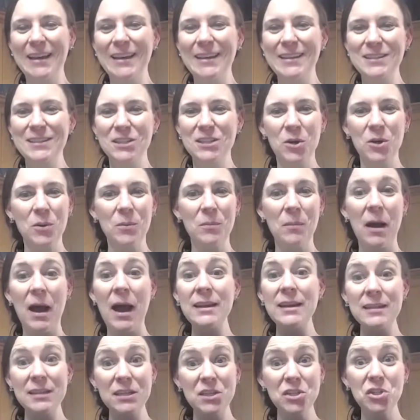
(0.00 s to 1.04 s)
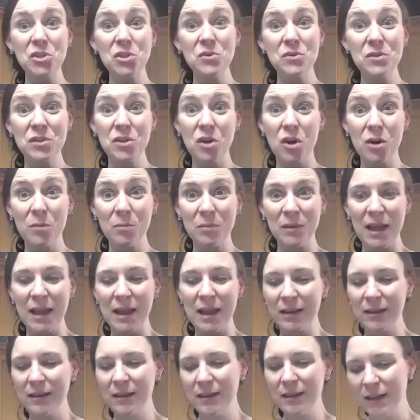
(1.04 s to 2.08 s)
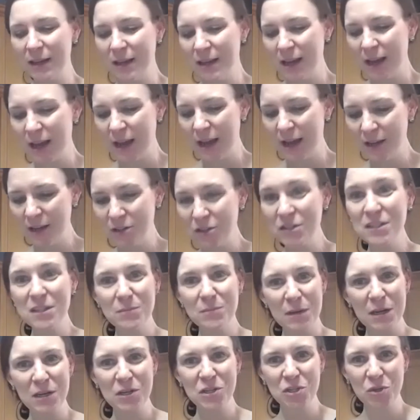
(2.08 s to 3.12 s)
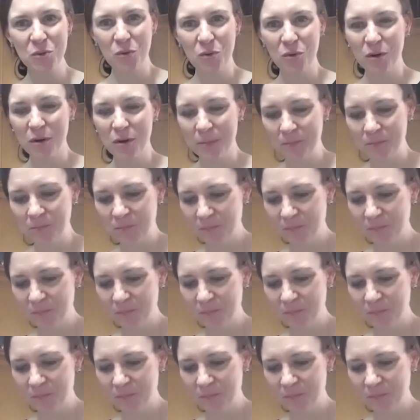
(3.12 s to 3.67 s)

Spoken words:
So I did choose dark black just to make sure